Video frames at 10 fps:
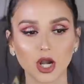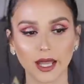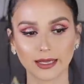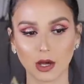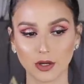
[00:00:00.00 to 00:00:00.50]
are
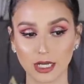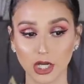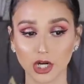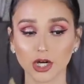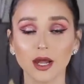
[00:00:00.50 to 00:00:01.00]
like down
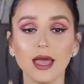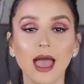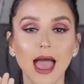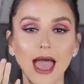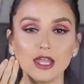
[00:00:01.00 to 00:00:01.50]
here
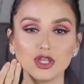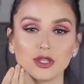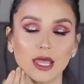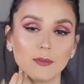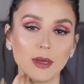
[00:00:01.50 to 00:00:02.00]
and
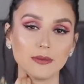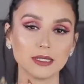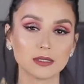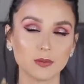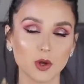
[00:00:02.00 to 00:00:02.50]
the
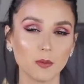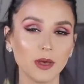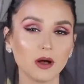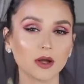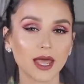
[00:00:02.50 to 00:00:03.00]
baby spill
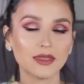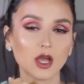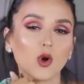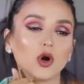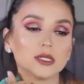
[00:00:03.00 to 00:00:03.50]
milk and
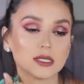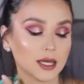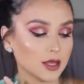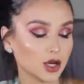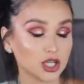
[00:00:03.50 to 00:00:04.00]
they go into
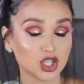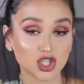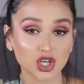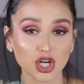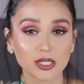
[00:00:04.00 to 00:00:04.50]
their
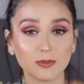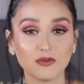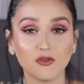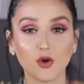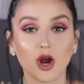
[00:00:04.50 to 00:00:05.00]
shirts
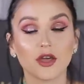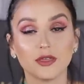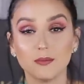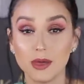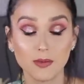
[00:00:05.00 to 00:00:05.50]

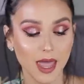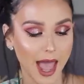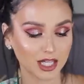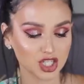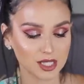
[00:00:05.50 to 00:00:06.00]
before the bib
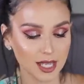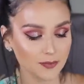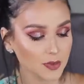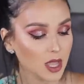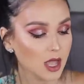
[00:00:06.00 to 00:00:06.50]
catches
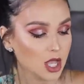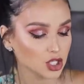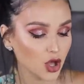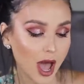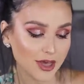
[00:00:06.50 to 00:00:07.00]
it.
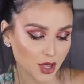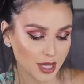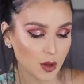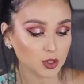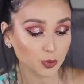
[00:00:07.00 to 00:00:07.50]
So I
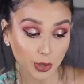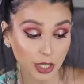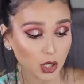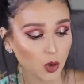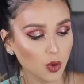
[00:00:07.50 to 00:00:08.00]
thought that was
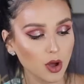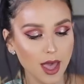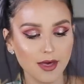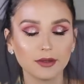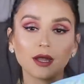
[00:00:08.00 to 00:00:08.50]
pretty cool
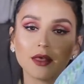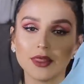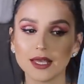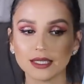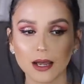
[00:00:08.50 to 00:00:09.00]
and
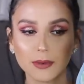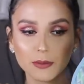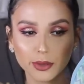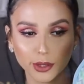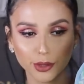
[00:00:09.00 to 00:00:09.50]
they sent
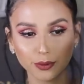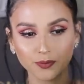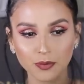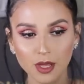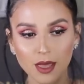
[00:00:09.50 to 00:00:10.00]
me
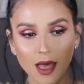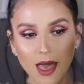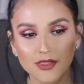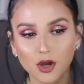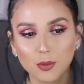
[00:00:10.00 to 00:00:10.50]
blue.
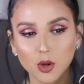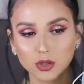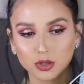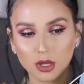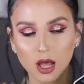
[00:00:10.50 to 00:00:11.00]
And they're
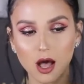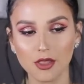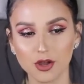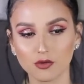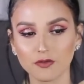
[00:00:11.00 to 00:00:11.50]
both,
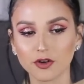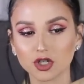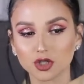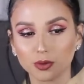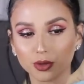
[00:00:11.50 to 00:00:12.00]
uh, they're
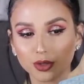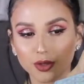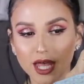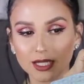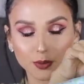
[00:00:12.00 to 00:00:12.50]
reversible,
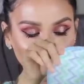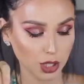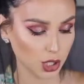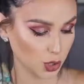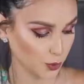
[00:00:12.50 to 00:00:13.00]
so that's
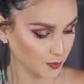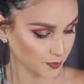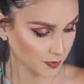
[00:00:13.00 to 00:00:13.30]
pretty cute.